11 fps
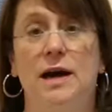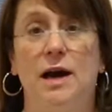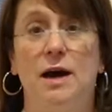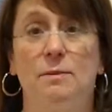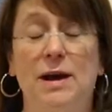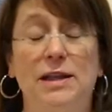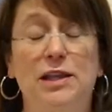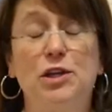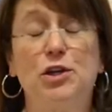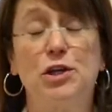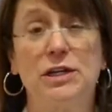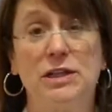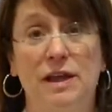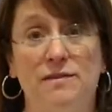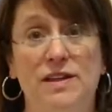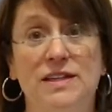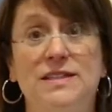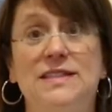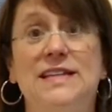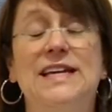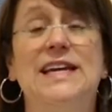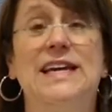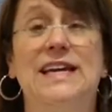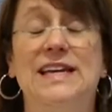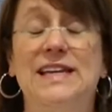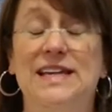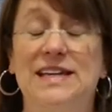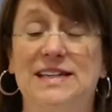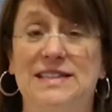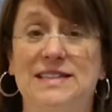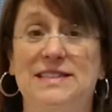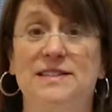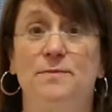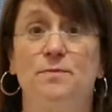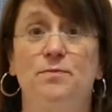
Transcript: I think you're going to love this. It is